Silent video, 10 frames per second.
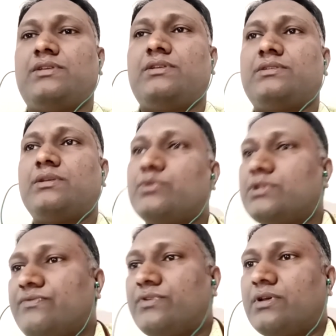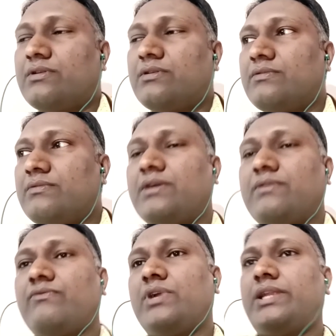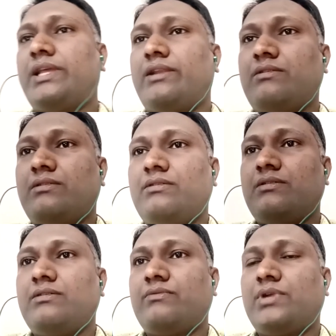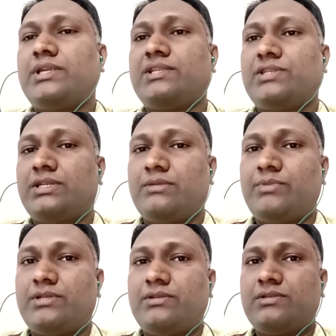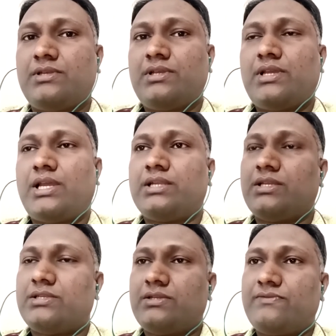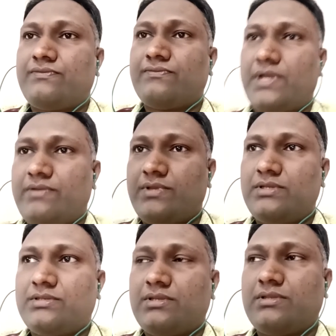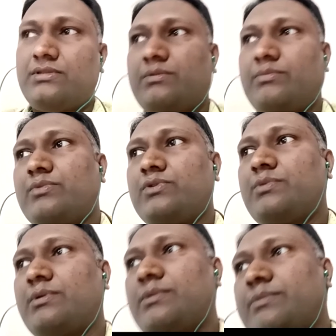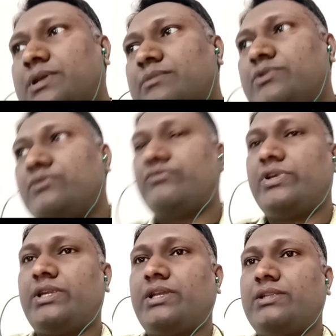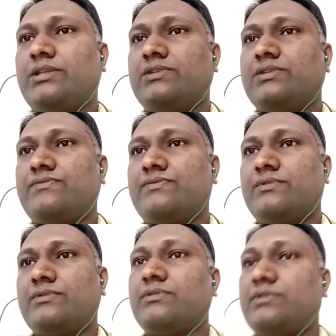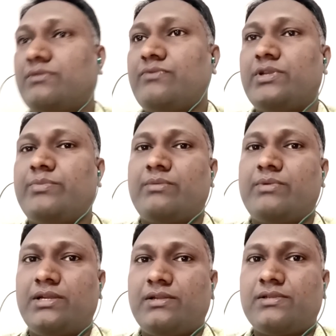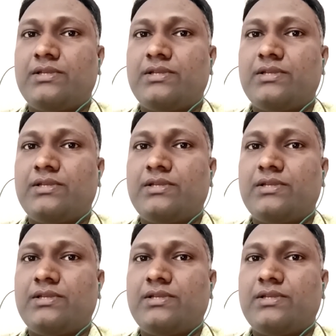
Suppose if you are 110 centimeters, at the age of 5 years, you'll most probably become 220 at the age of, when you become an adult.